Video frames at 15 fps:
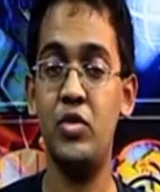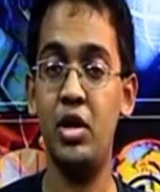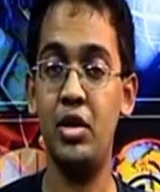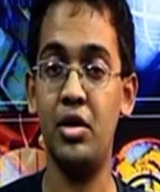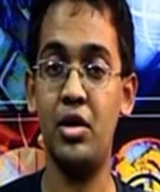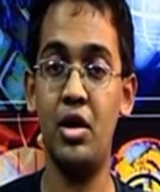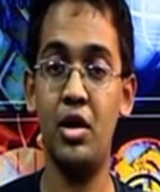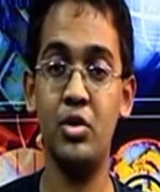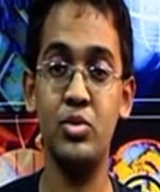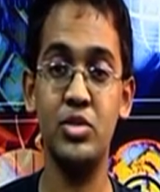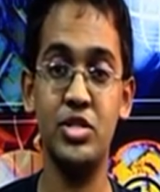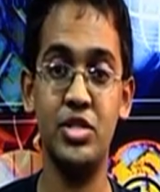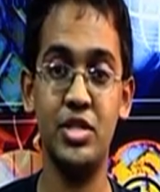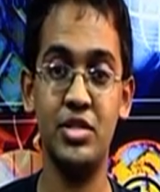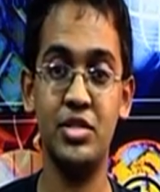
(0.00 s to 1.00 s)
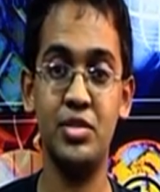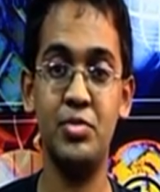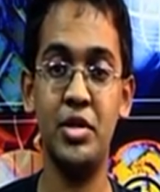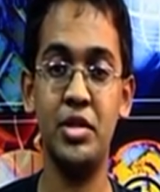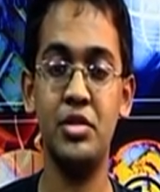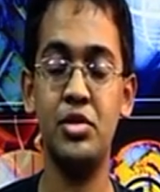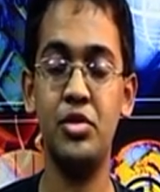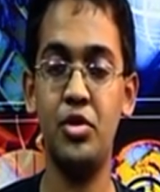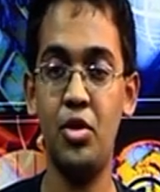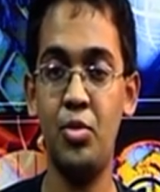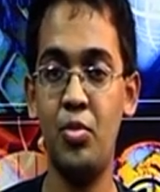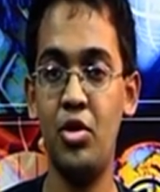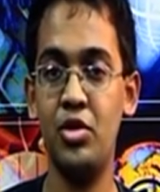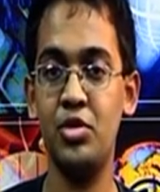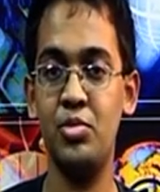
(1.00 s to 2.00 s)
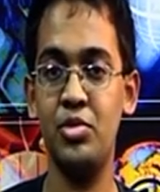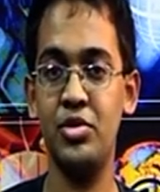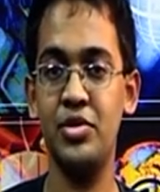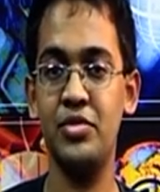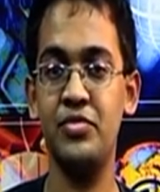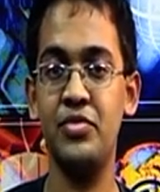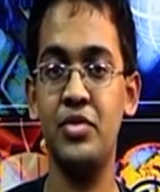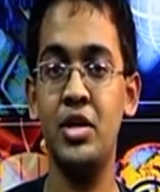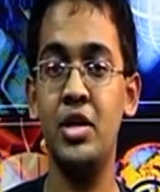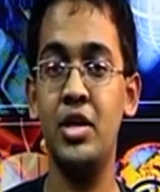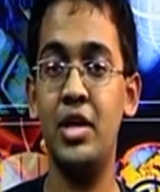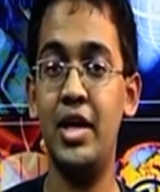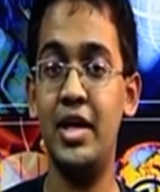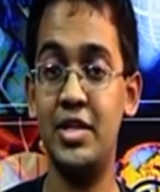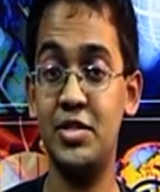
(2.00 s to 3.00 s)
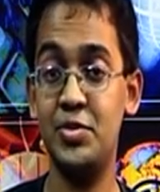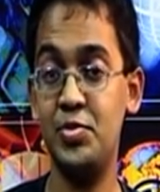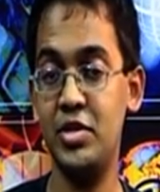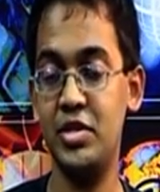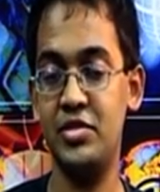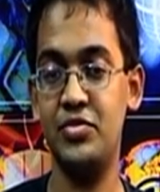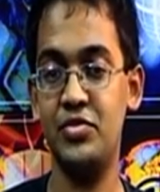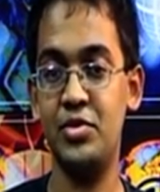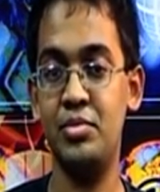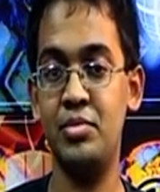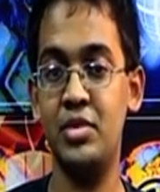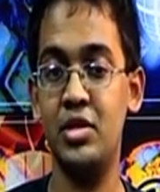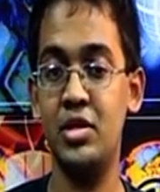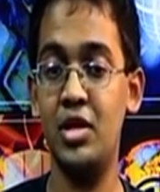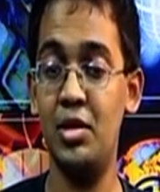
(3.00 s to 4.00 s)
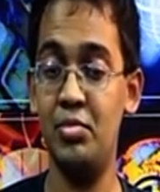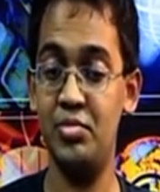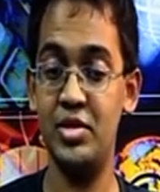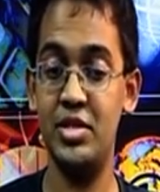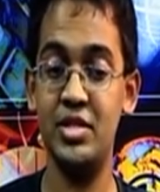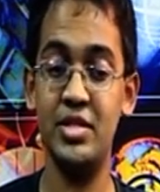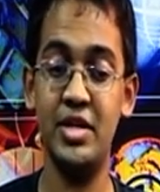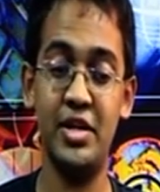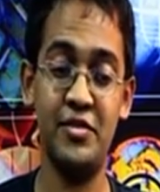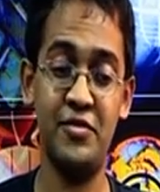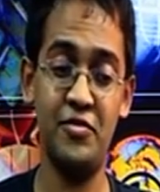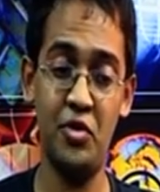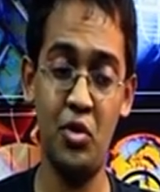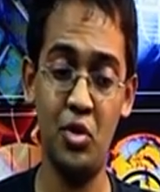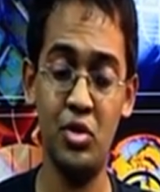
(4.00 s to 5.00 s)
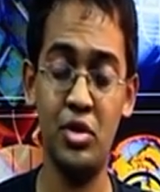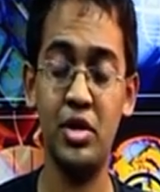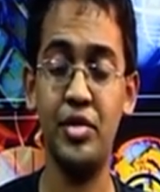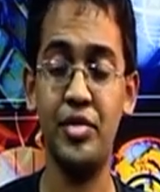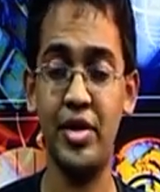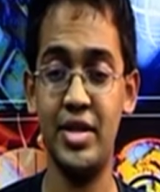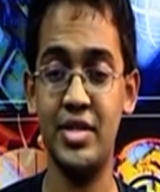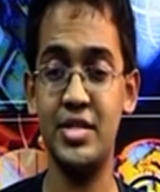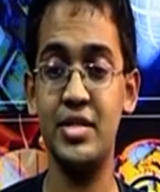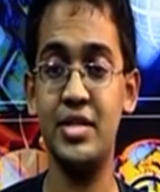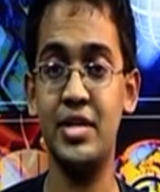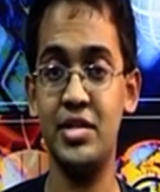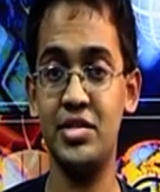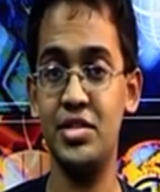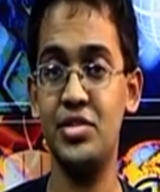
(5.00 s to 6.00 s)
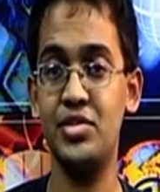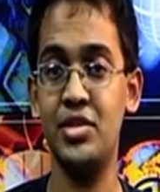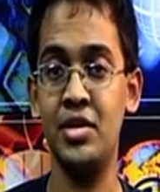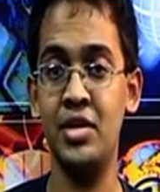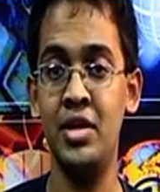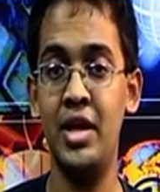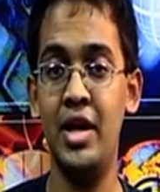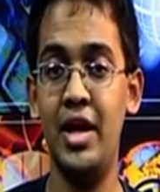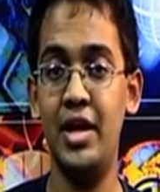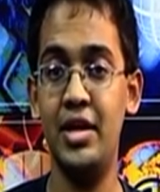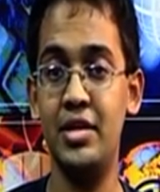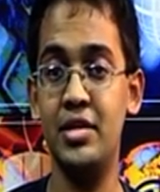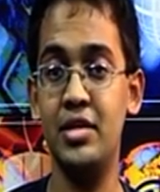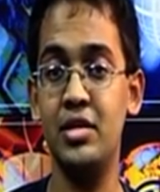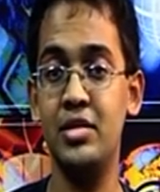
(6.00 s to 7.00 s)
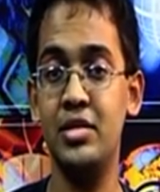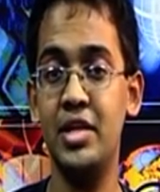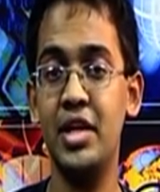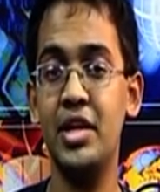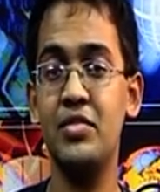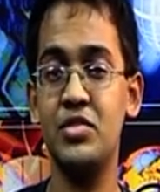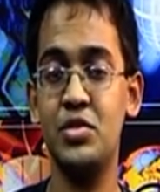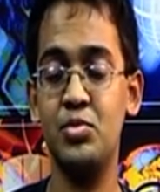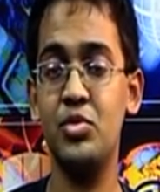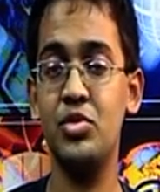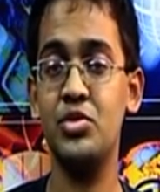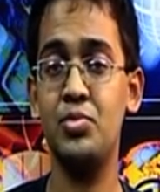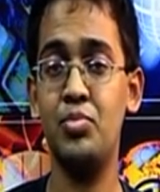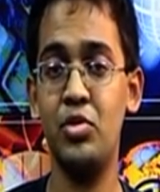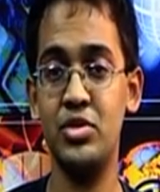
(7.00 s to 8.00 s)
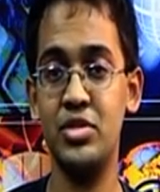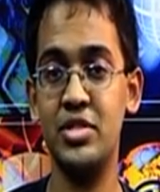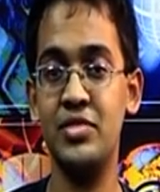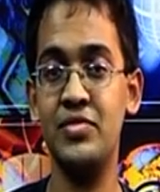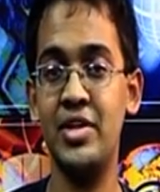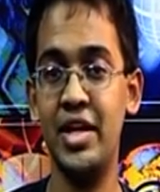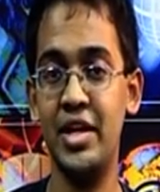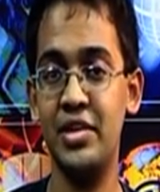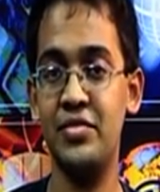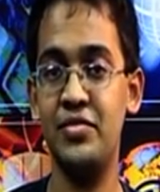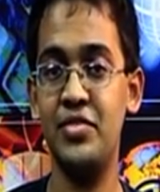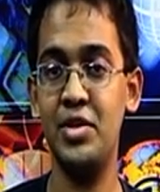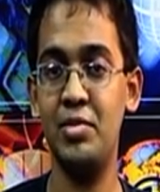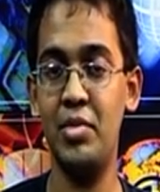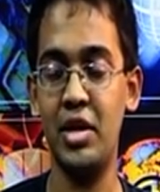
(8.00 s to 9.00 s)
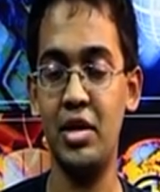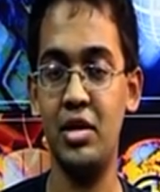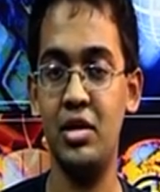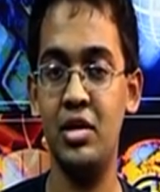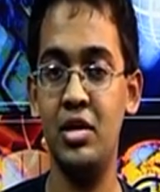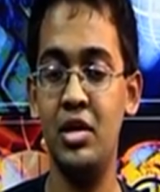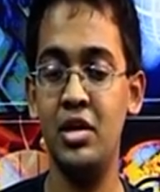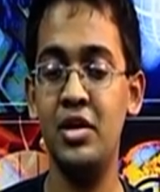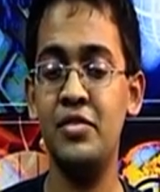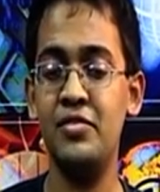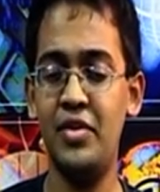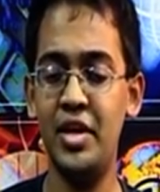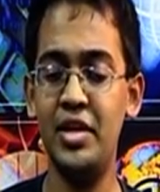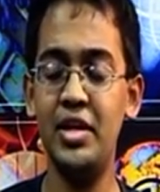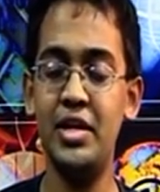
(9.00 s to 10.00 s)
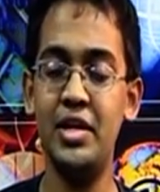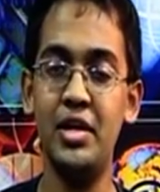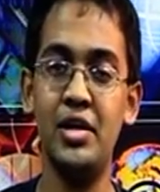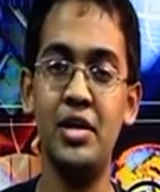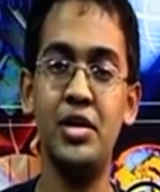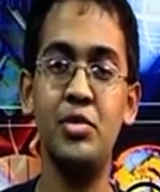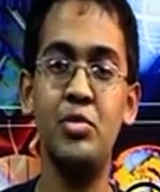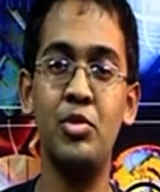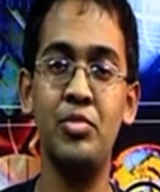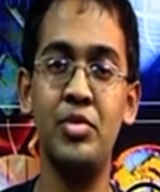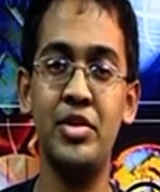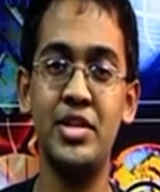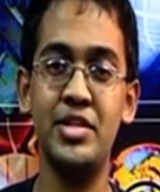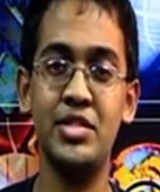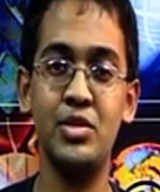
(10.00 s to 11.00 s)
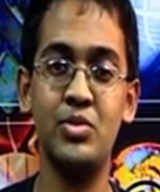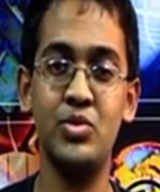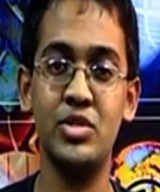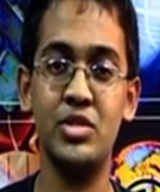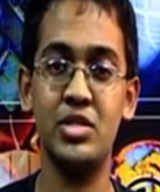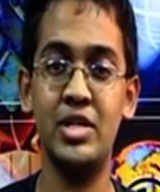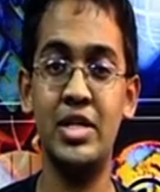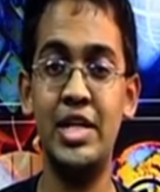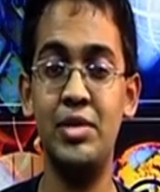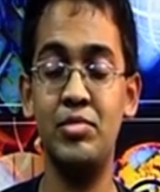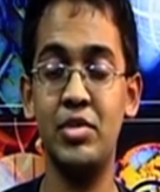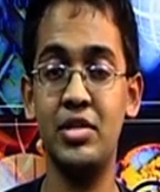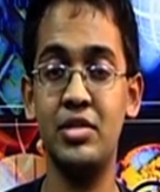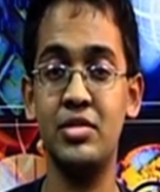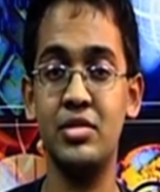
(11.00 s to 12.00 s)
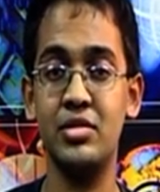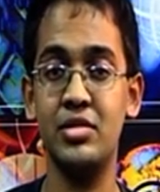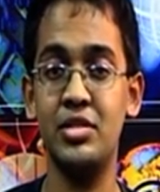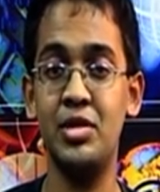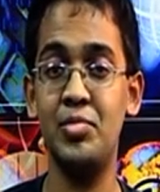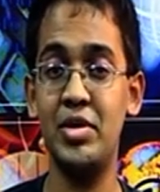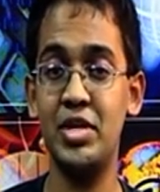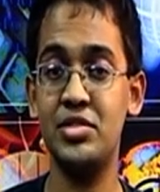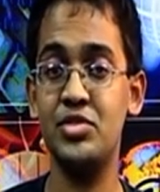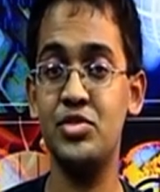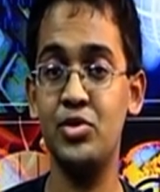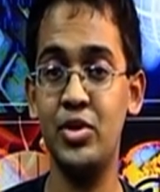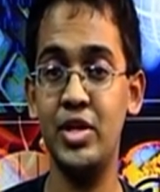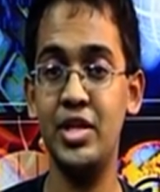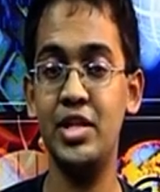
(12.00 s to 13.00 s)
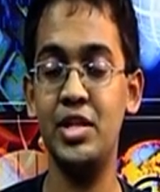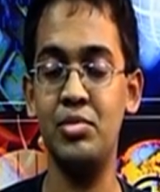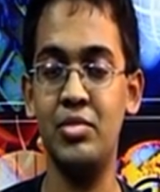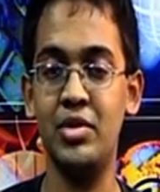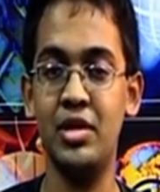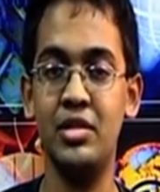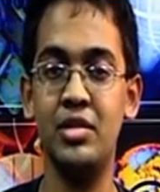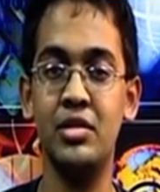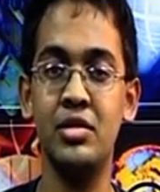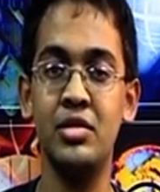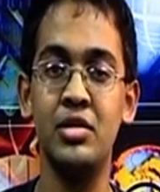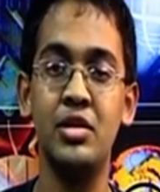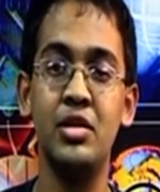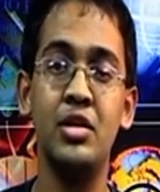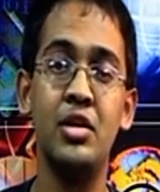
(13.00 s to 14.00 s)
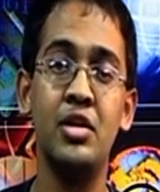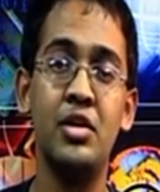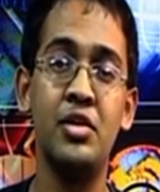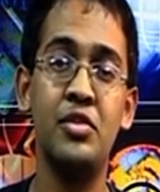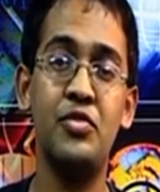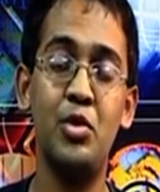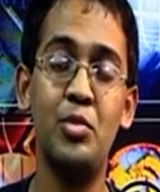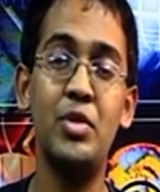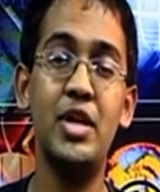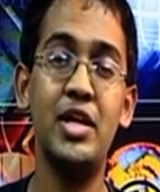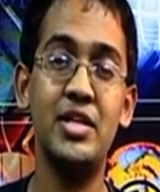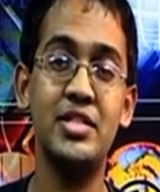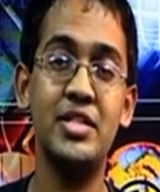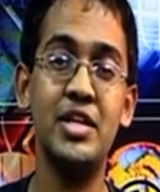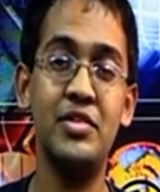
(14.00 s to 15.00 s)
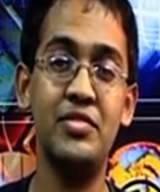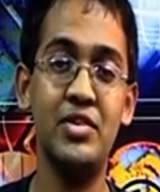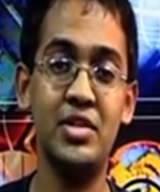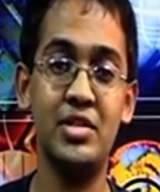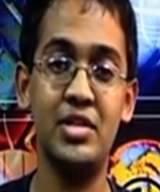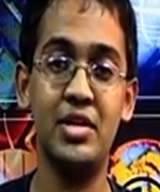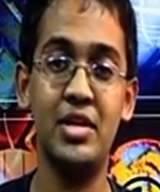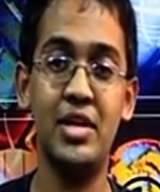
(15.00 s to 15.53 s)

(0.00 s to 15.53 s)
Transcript: Our car was judged by the top automotive experts from companies like Ford, Chrysler, etc. and they gave us both positive and negative feedback. Finally, IIT Bombay Racing was named as the best rookie team at the Formula SAE event